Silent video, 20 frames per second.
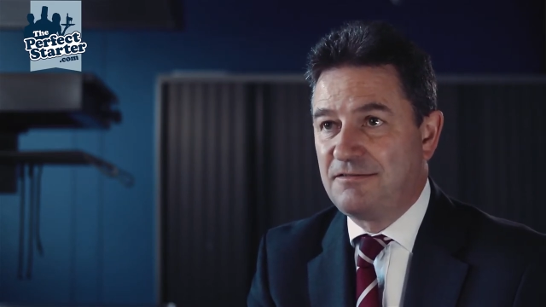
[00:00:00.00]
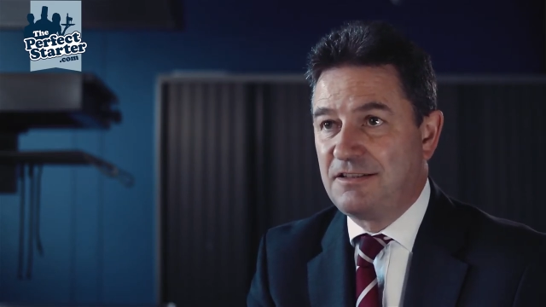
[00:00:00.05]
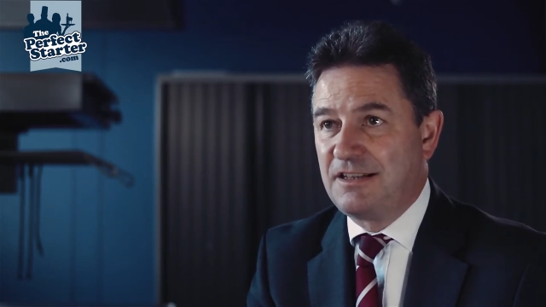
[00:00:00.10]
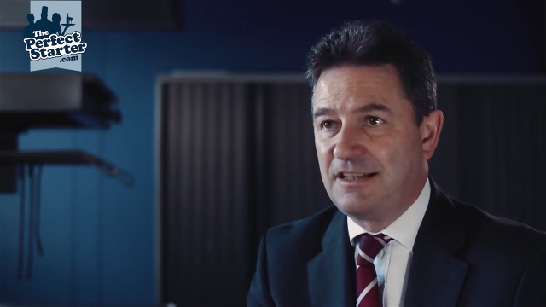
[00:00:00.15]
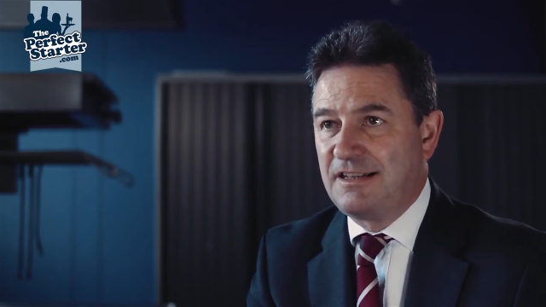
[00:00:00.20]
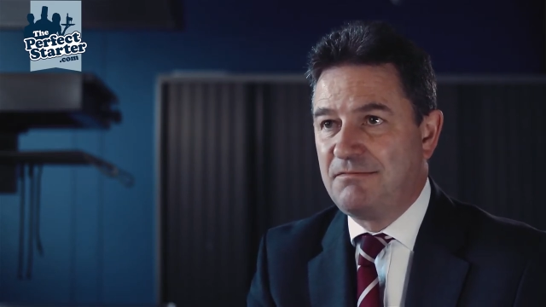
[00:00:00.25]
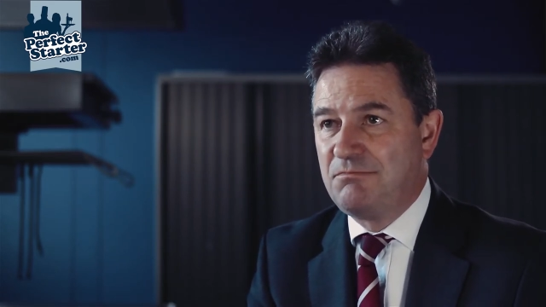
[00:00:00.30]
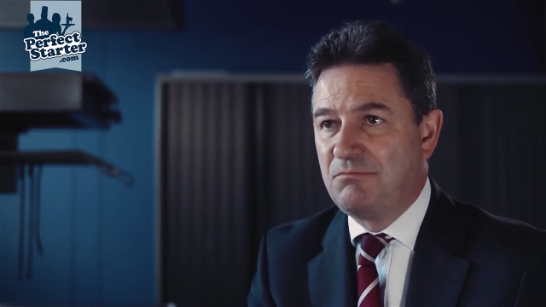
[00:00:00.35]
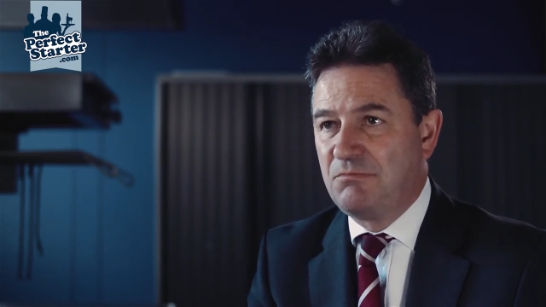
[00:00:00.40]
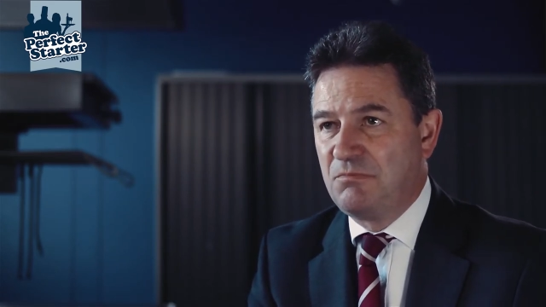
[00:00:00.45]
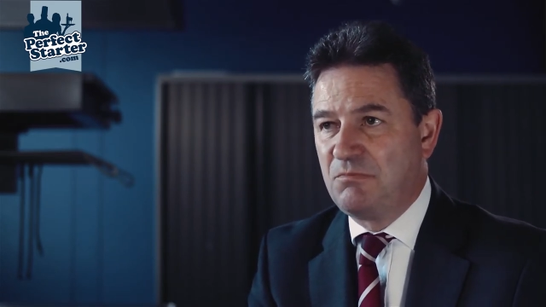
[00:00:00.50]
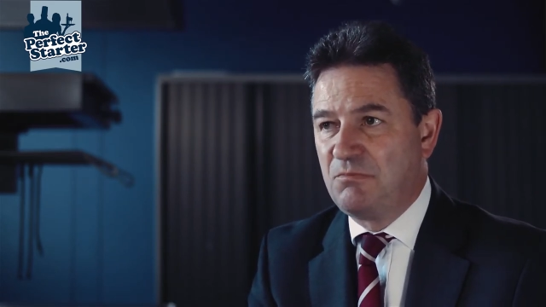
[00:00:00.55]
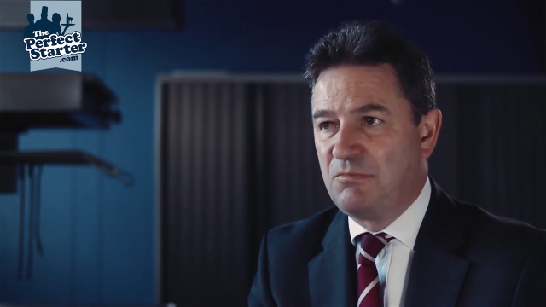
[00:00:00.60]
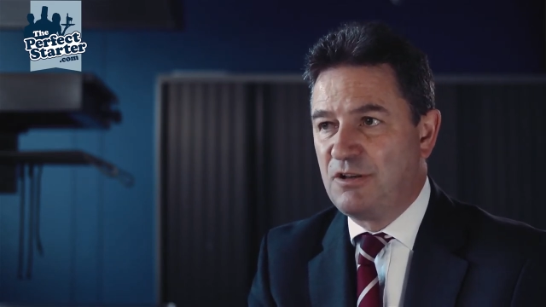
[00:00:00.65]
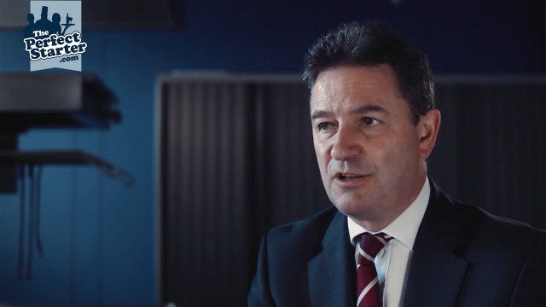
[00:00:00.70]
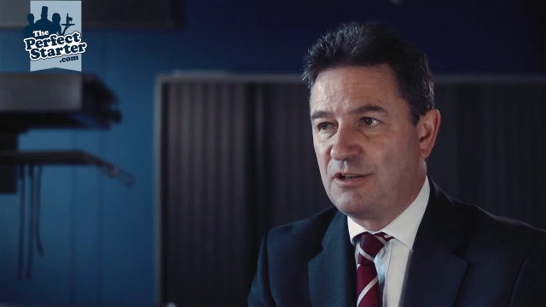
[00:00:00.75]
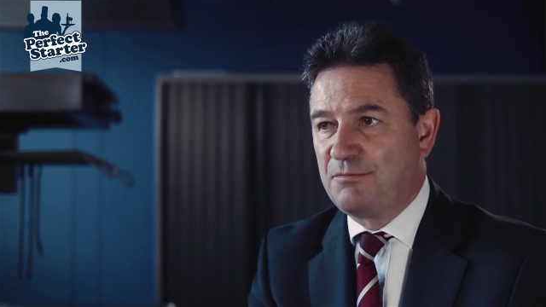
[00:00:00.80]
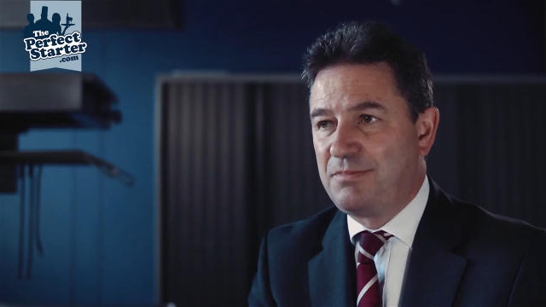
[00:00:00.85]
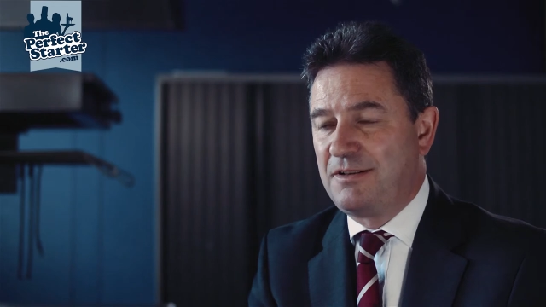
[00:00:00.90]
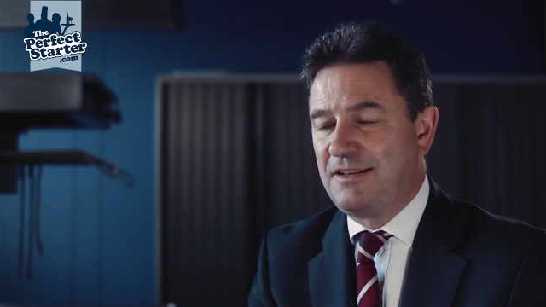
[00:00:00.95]
the
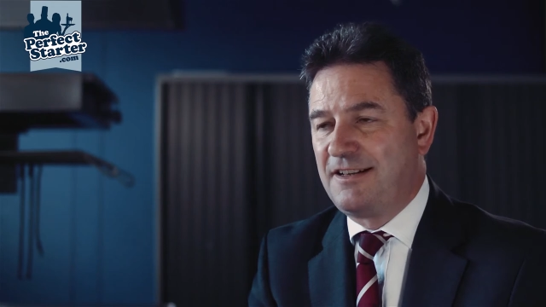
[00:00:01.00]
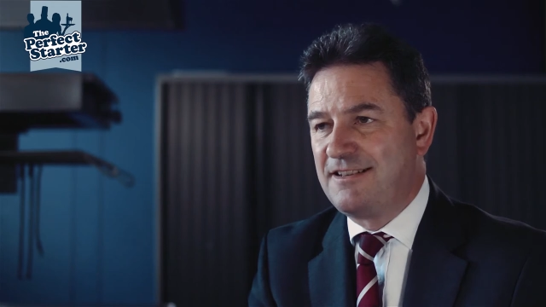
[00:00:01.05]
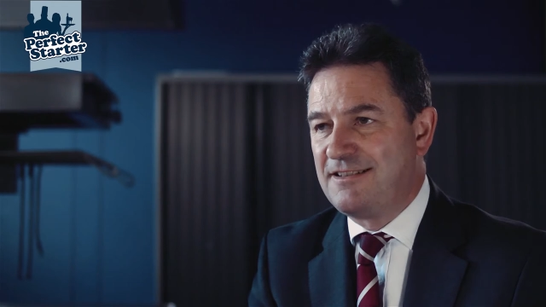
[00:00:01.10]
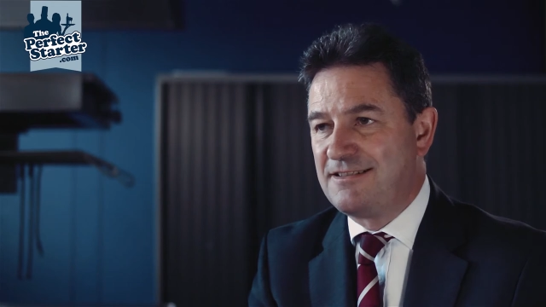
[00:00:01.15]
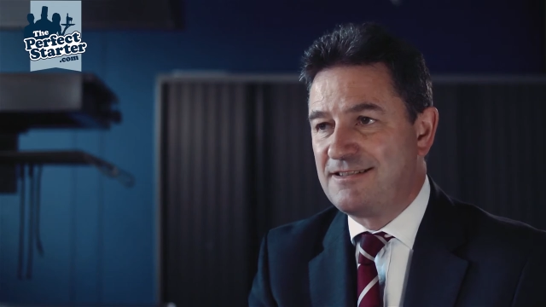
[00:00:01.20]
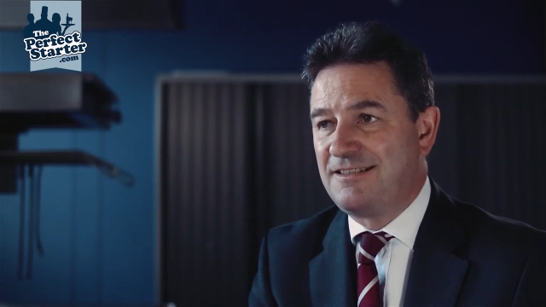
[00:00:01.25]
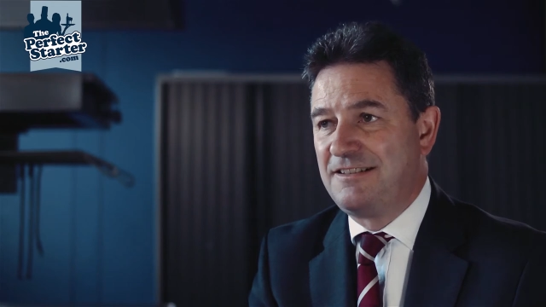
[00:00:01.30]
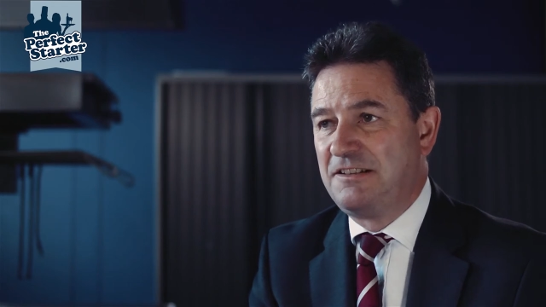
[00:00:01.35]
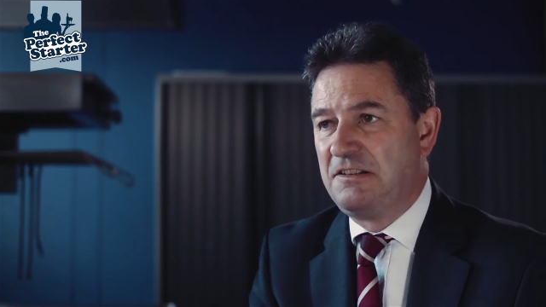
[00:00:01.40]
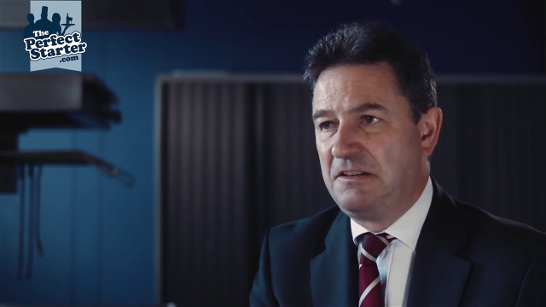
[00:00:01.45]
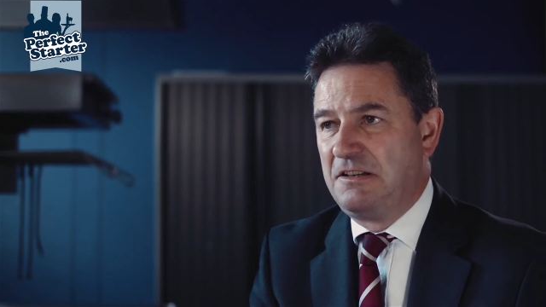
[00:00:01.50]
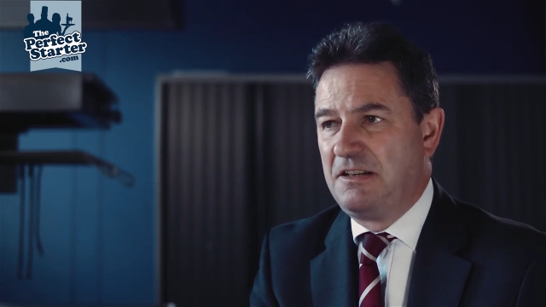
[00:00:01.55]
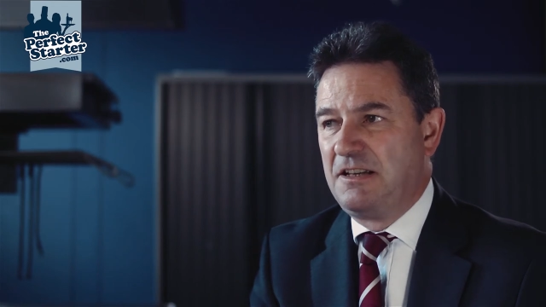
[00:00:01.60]
workplace